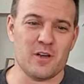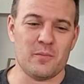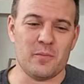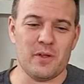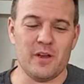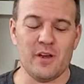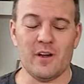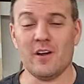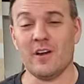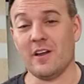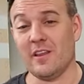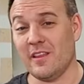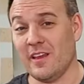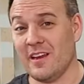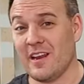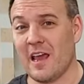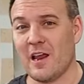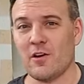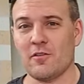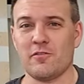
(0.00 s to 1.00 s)
up here and
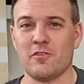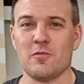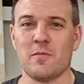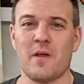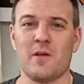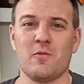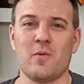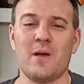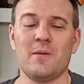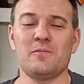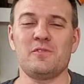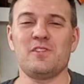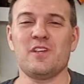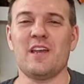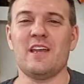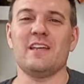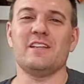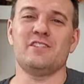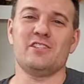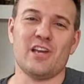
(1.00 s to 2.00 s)
then head over to my
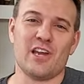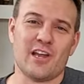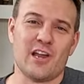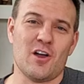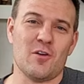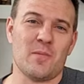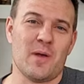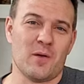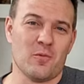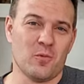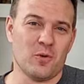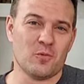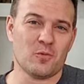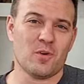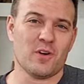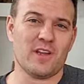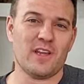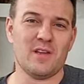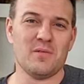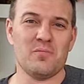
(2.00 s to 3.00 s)
website and check out my
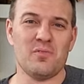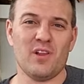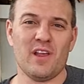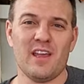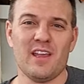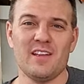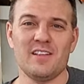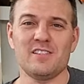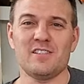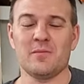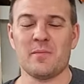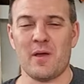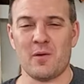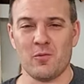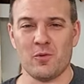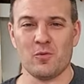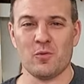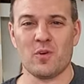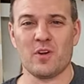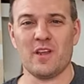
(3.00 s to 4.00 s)
woodworking plans and my
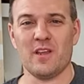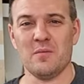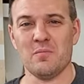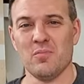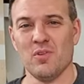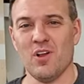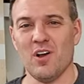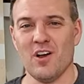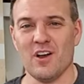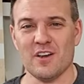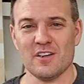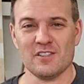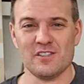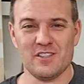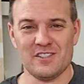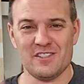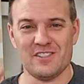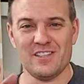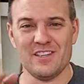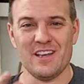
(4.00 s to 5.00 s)
woodworking blogs.
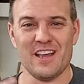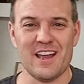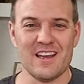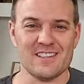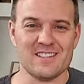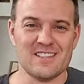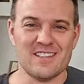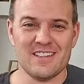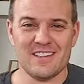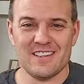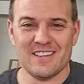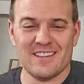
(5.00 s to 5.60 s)
See you guys.